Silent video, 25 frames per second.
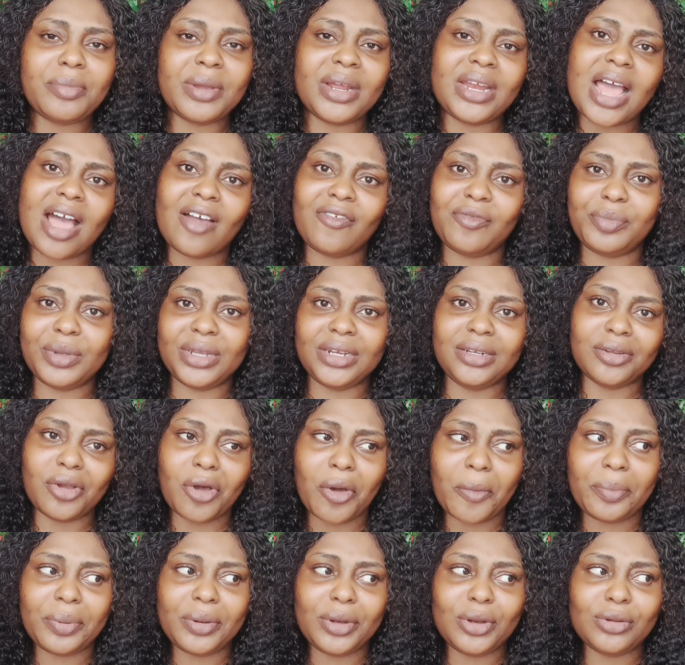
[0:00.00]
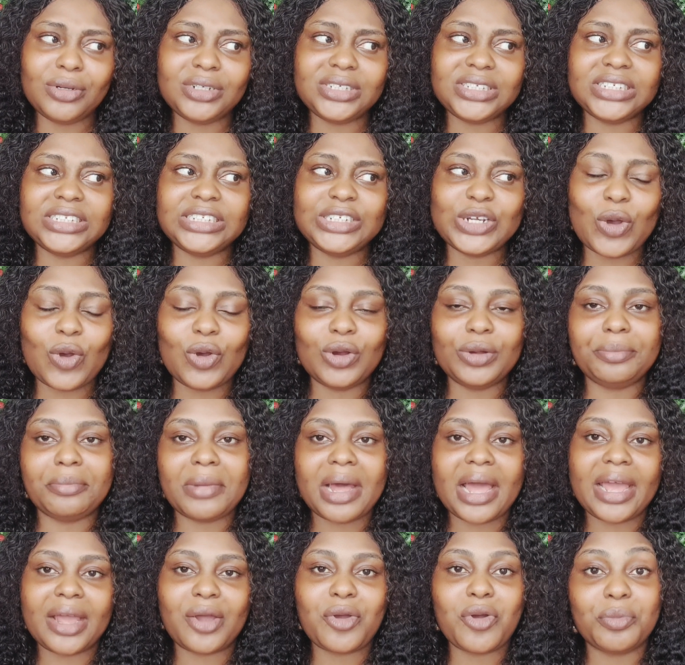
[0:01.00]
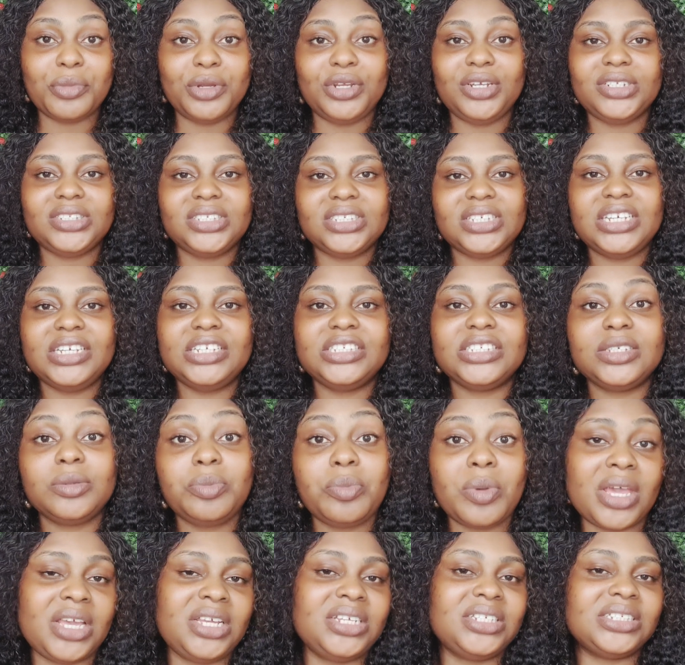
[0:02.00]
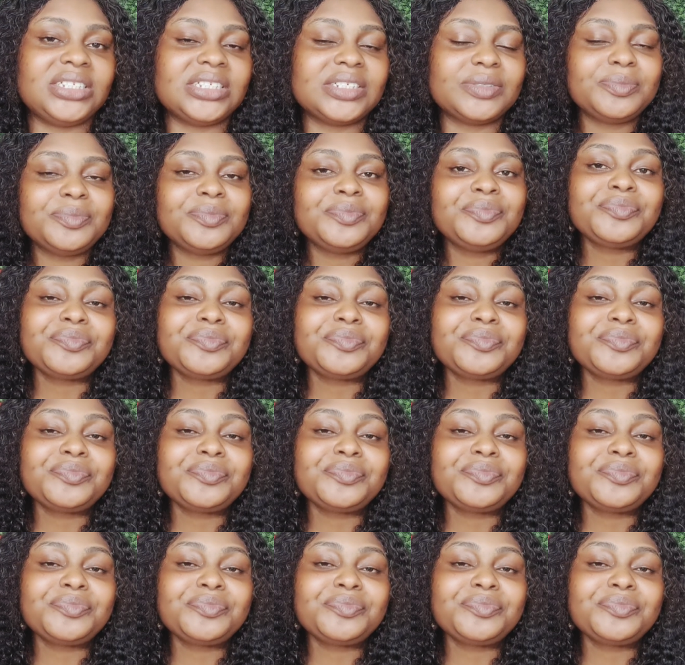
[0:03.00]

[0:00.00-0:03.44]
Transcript: but I've been uploading on my community space.